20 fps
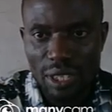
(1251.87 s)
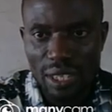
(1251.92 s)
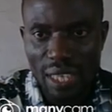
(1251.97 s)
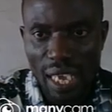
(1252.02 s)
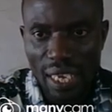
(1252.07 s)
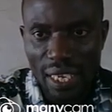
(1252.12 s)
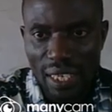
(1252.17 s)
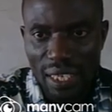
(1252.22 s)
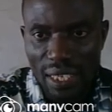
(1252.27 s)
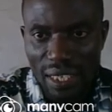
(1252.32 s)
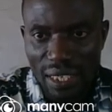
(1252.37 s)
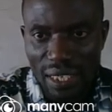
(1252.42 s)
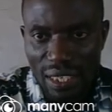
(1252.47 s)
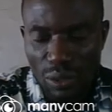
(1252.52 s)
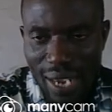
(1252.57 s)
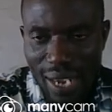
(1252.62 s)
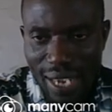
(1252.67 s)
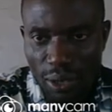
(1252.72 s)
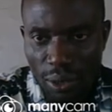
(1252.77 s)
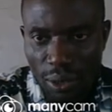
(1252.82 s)
The one
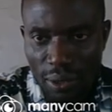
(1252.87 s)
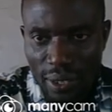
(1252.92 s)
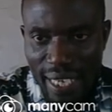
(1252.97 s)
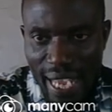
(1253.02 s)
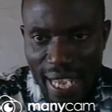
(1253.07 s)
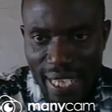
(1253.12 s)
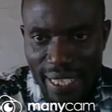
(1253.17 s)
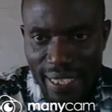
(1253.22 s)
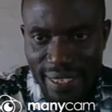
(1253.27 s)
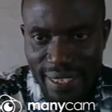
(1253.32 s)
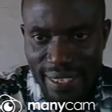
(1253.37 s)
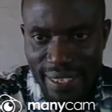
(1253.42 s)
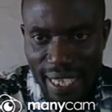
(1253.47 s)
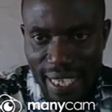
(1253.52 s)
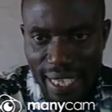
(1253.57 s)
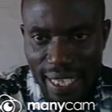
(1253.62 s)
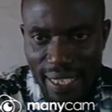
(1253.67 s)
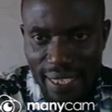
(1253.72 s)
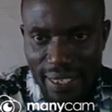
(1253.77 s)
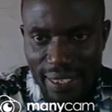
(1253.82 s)
under it here
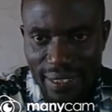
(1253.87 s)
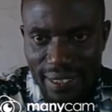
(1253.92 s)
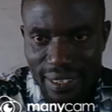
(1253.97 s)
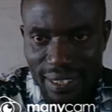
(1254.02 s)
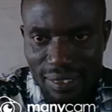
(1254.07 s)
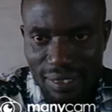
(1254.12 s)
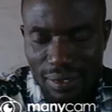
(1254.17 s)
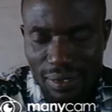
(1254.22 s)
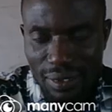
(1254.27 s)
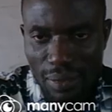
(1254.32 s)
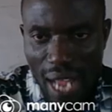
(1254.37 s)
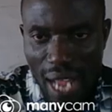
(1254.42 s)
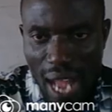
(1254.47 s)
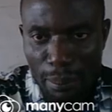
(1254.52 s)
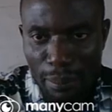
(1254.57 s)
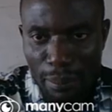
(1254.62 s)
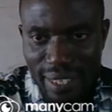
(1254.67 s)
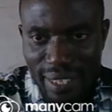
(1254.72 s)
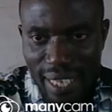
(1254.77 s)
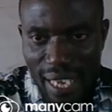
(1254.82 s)
is ammeter.
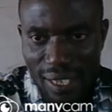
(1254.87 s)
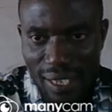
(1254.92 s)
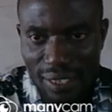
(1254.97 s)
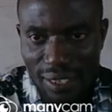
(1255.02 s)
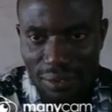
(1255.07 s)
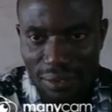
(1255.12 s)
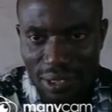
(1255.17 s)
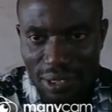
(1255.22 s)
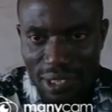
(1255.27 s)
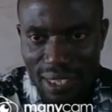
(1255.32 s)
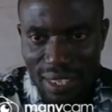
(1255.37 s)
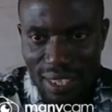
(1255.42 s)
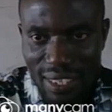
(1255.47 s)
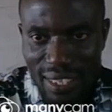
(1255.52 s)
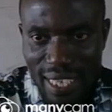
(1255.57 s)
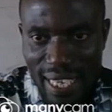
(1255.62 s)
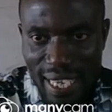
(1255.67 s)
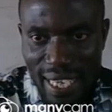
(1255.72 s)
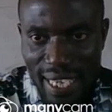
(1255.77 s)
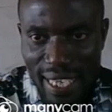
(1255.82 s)
You see it is
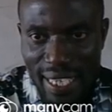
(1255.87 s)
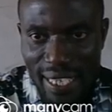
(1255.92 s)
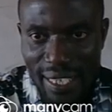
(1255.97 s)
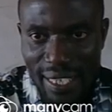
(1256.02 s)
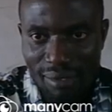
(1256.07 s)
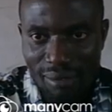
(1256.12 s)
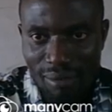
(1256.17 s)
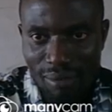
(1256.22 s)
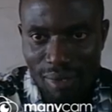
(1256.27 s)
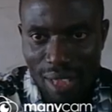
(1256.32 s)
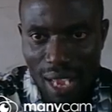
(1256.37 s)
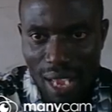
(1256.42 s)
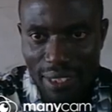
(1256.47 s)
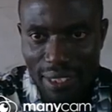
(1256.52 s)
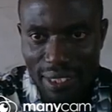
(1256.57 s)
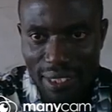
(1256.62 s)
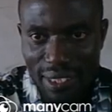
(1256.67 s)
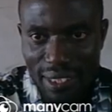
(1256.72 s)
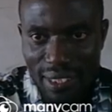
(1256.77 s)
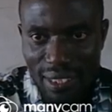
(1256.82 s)
A, and this
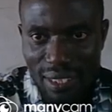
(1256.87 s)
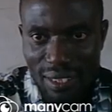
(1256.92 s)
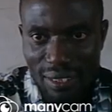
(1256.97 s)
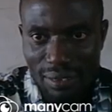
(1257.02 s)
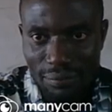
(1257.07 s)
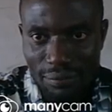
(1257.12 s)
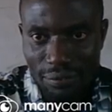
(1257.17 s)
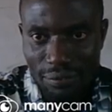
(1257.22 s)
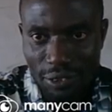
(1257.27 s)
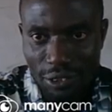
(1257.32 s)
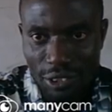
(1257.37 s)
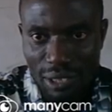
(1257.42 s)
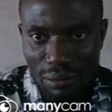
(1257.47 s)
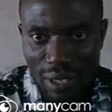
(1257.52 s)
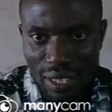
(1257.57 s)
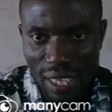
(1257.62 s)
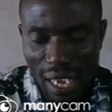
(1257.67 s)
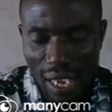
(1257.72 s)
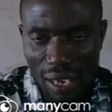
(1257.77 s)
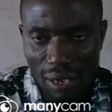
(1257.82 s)
is voltmeter.
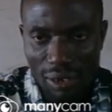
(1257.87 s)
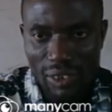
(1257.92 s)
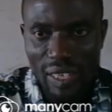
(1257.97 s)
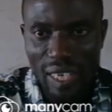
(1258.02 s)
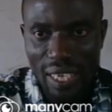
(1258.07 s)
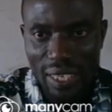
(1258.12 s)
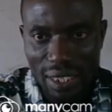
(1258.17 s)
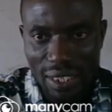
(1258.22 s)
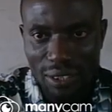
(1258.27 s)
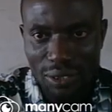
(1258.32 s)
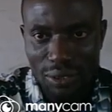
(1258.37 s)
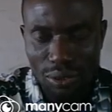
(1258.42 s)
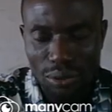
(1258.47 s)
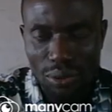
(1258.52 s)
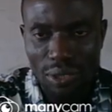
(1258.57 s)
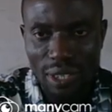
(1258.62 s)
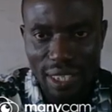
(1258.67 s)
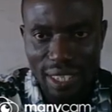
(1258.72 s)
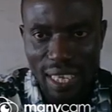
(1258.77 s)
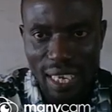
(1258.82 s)
Okay, I need you to
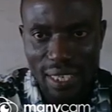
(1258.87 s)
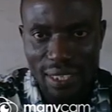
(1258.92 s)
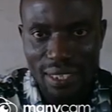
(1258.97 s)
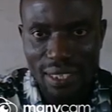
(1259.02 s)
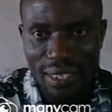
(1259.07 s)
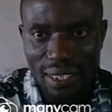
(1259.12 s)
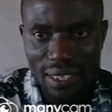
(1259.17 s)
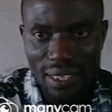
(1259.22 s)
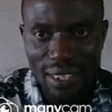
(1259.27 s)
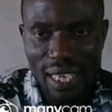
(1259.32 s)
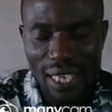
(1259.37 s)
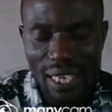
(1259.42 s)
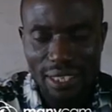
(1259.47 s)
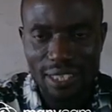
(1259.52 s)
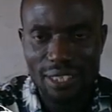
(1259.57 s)
understand that.